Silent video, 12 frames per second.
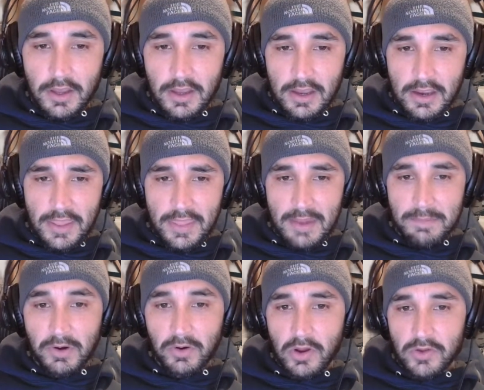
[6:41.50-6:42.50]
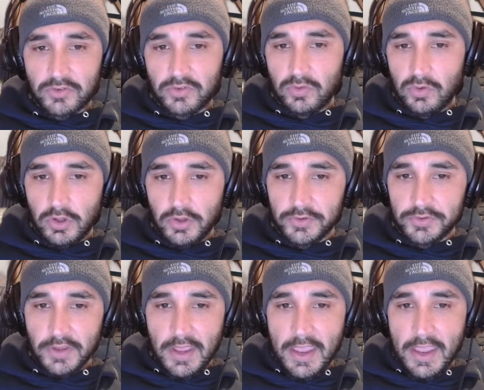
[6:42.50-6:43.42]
Then Micro's tools